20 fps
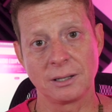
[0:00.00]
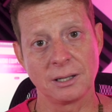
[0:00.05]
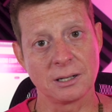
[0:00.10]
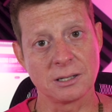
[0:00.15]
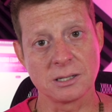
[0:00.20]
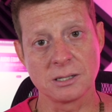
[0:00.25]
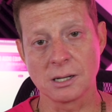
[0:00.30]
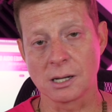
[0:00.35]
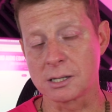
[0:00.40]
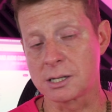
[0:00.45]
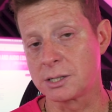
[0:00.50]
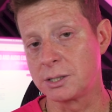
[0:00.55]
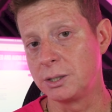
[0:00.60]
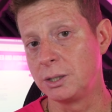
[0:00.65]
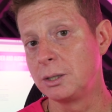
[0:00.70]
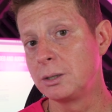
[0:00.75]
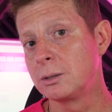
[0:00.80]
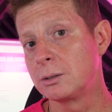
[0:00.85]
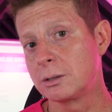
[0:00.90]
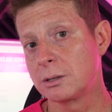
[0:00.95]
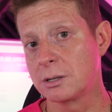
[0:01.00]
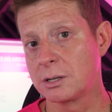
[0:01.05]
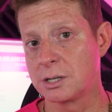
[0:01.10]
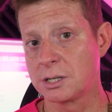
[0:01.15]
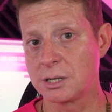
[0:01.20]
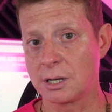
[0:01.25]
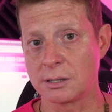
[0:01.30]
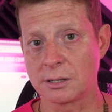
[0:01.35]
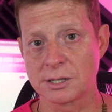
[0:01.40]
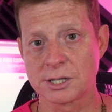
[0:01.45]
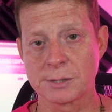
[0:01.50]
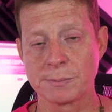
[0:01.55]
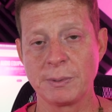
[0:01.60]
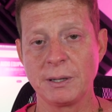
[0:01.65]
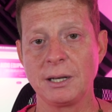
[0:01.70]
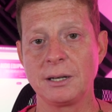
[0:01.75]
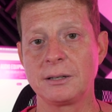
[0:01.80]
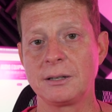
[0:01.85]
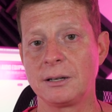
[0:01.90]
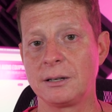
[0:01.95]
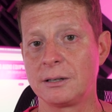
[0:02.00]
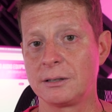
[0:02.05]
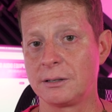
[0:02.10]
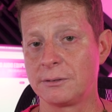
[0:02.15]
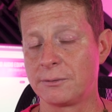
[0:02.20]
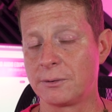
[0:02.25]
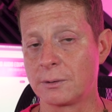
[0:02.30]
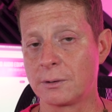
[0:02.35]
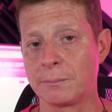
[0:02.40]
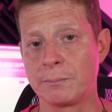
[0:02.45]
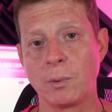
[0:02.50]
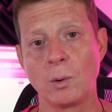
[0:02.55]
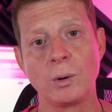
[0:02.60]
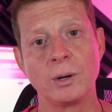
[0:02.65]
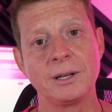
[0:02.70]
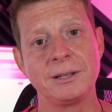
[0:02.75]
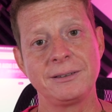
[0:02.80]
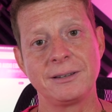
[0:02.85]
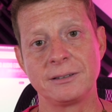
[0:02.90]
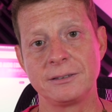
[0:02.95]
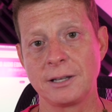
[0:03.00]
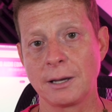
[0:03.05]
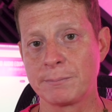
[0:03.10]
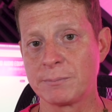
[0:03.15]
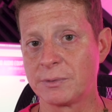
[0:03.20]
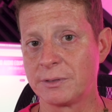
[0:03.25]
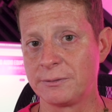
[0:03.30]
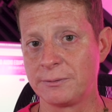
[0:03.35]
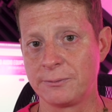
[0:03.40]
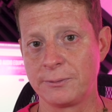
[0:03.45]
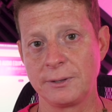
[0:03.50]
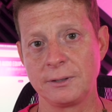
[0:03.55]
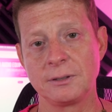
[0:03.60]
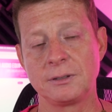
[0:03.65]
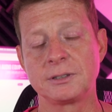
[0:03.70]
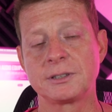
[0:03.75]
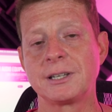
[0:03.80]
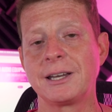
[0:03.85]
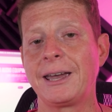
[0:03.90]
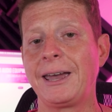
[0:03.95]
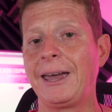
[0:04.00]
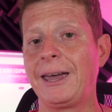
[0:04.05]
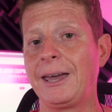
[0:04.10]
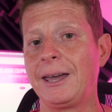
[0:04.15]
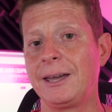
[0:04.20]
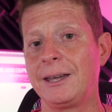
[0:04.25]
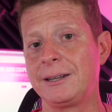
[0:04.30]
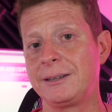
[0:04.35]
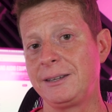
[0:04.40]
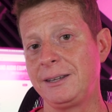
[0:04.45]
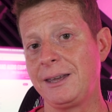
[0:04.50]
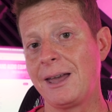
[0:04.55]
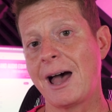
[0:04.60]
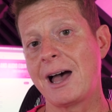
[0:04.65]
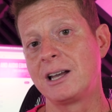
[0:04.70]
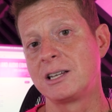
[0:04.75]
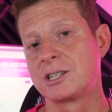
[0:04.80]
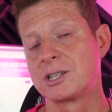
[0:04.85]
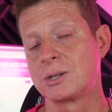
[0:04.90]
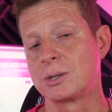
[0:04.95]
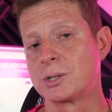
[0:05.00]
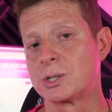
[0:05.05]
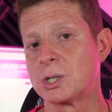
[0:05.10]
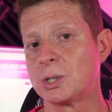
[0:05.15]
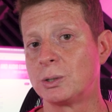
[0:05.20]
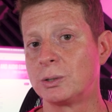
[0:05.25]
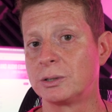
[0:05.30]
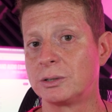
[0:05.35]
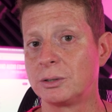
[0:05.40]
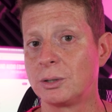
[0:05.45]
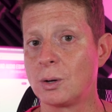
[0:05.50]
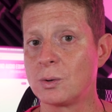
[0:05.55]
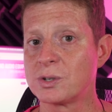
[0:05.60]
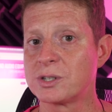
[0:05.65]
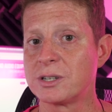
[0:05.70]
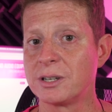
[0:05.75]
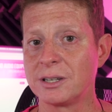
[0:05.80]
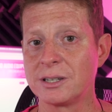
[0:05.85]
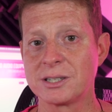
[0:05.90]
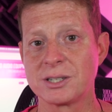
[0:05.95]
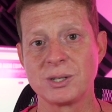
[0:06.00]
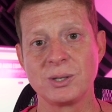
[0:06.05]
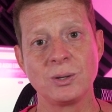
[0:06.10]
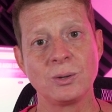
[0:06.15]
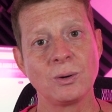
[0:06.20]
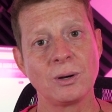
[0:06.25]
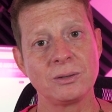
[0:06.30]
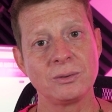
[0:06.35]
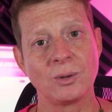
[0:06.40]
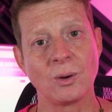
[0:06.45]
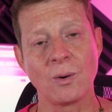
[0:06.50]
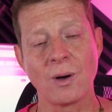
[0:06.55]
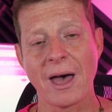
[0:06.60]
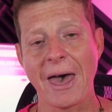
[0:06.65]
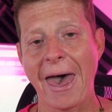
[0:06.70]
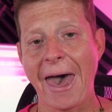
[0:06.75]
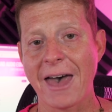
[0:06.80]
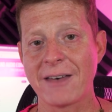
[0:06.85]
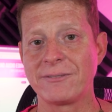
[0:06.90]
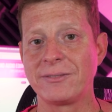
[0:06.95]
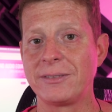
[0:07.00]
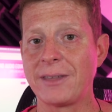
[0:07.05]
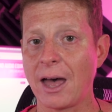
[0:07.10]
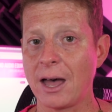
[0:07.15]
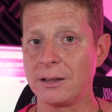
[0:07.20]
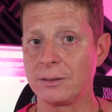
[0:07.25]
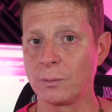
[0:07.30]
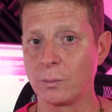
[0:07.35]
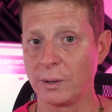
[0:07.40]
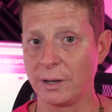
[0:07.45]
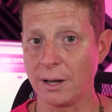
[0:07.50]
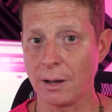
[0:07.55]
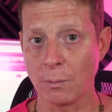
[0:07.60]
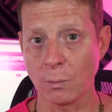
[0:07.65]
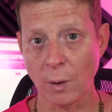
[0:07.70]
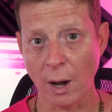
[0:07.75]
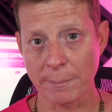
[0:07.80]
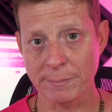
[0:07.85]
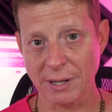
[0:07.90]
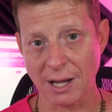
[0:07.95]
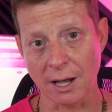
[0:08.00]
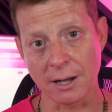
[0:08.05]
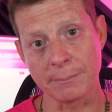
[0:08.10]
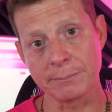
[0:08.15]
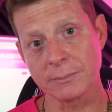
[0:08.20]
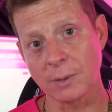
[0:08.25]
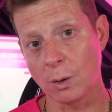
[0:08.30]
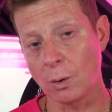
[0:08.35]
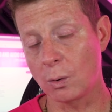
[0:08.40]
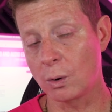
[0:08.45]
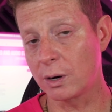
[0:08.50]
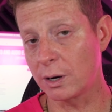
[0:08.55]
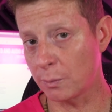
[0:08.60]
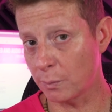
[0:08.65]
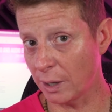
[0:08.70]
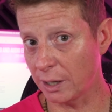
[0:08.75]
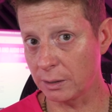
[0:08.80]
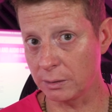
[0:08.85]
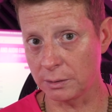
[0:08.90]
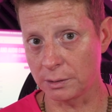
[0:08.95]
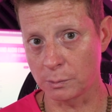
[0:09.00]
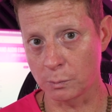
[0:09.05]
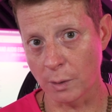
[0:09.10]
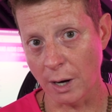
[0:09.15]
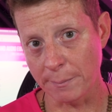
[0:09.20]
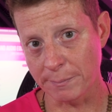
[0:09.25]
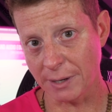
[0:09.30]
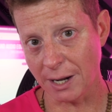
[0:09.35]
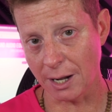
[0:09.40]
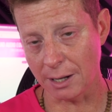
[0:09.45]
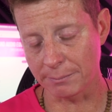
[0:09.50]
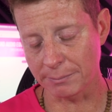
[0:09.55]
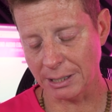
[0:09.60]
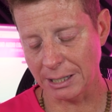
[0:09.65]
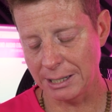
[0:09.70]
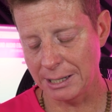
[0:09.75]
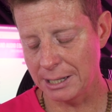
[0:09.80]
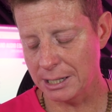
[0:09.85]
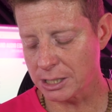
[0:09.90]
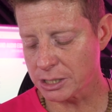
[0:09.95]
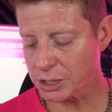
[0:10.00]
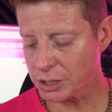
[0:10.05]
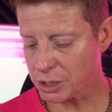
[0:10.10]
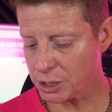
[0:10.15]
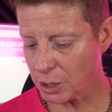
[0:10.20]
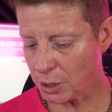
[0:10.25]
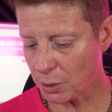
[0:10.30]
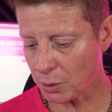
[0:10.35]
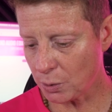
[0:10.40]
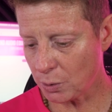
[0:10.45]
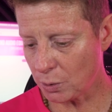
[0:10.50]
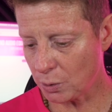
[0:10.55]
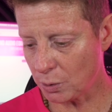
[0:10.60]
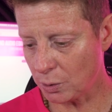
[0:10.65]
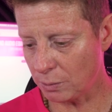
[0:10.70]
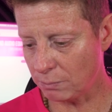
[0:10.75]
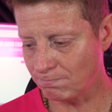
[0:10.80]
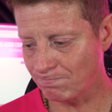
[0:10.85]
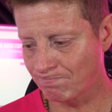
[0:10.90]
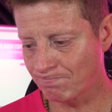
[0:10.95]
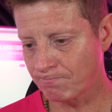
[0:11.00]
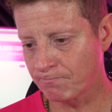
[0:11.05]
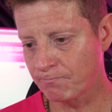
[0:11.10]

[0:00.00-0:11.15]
can adjust your shutter speed, the focal point, the depth of field, and the ISO. So those things, you don't have that with a webcam or a regular webcam. So